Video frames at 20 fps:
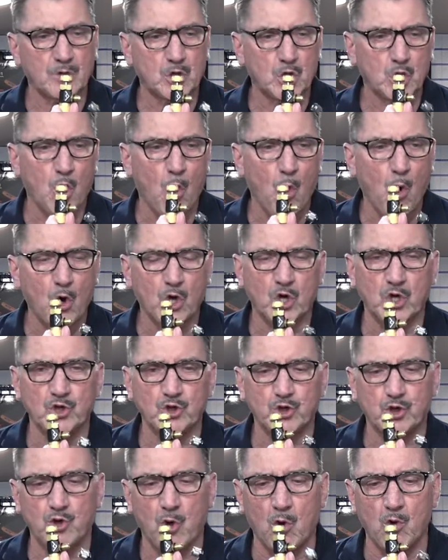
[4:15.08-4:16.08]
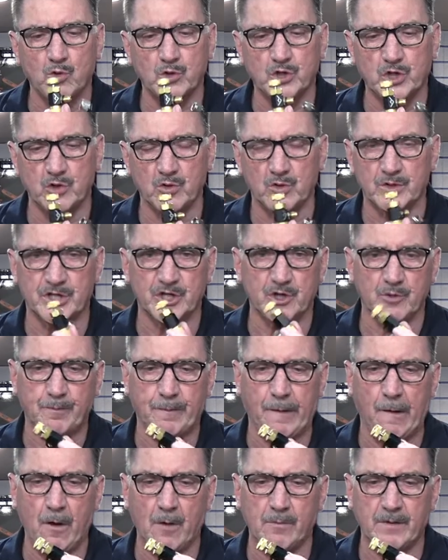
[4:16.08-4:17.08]
core control tools,
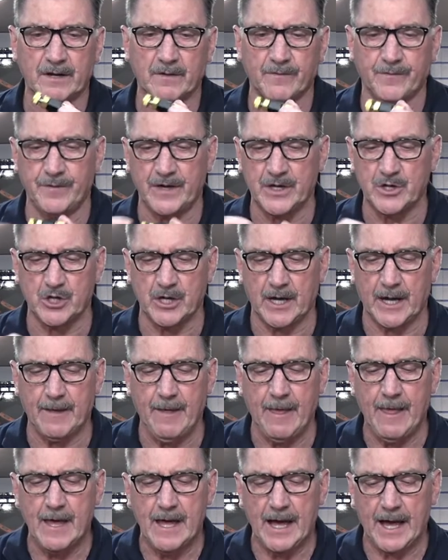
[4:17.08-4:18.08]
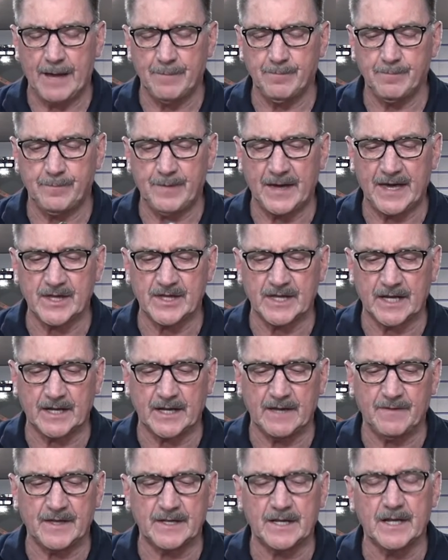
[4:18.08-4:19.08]
superb little feature, and
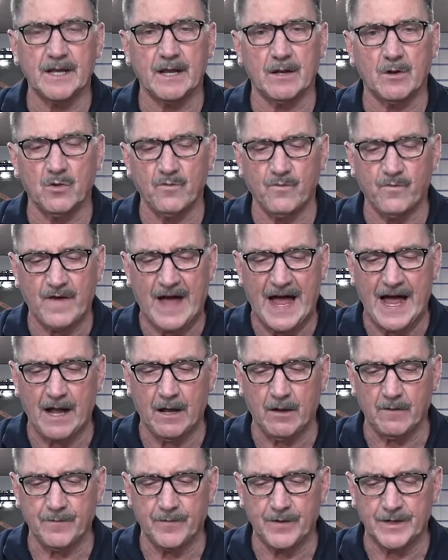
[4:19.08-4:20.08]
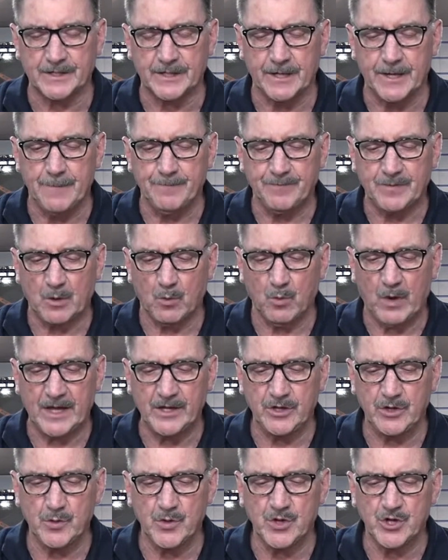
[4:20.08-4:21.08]
basically they're a little valve that
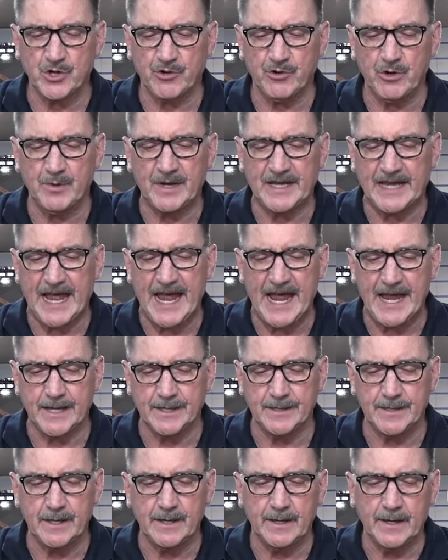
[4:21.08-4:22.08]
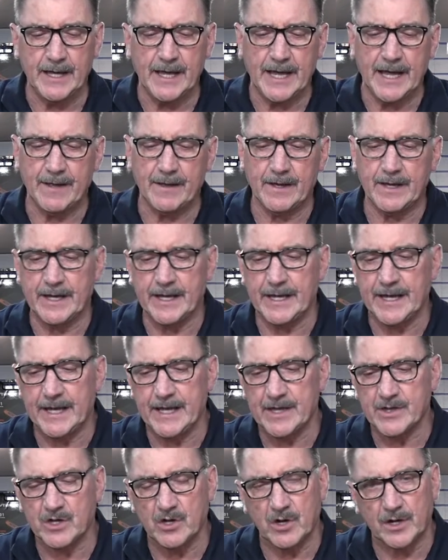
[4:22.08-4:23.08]
when you screw it in,
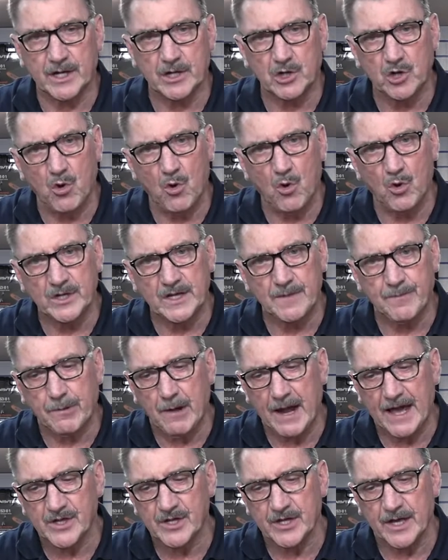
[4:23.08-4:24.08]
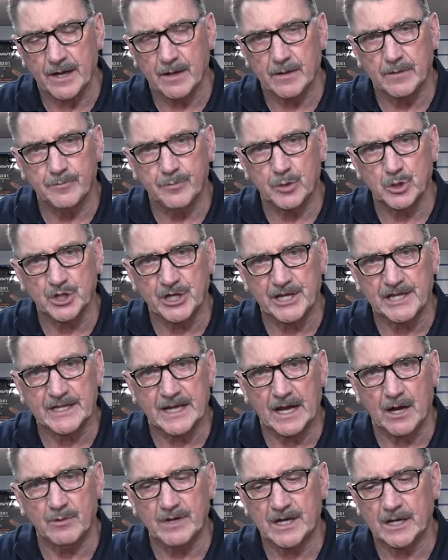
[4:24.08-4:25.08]
it's got a core depressor pushing
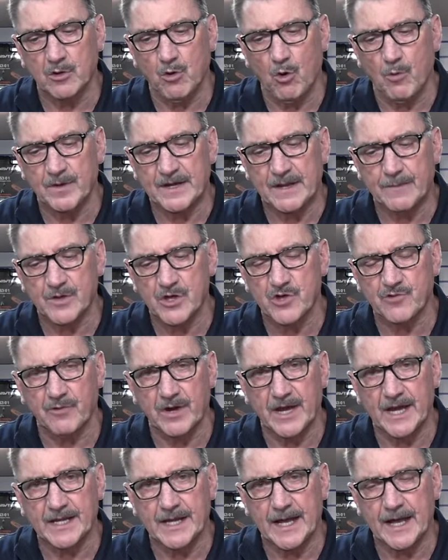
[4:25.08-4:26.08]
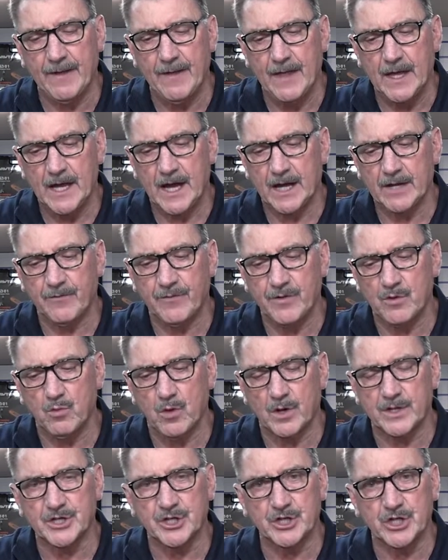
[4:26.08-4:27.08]
down. It'll open up the Schrader, and if you
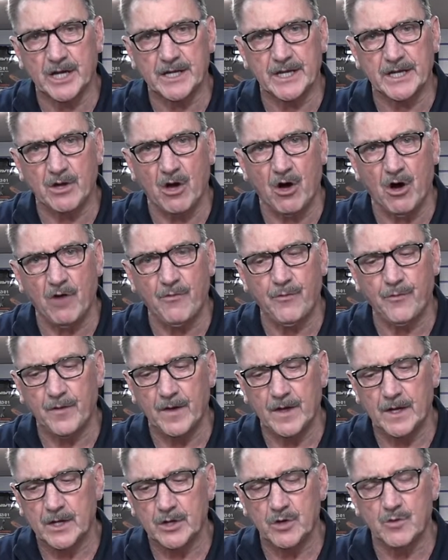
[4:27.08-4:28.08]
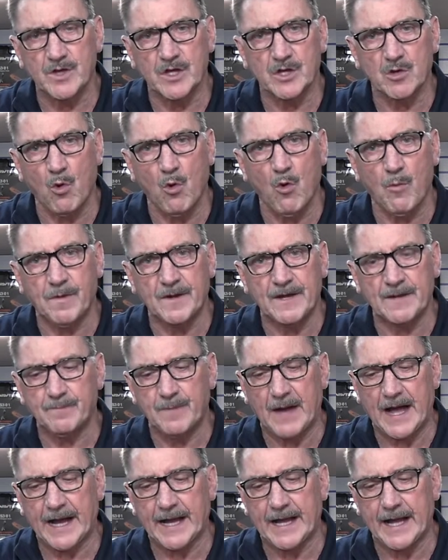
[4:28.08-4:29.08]
want to shut it off, you just open it
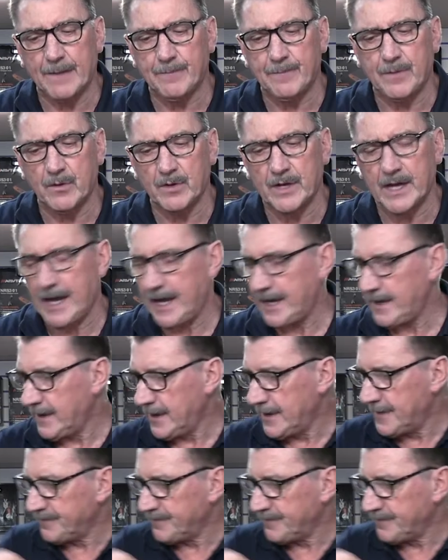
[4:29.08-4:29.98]
back up, okay?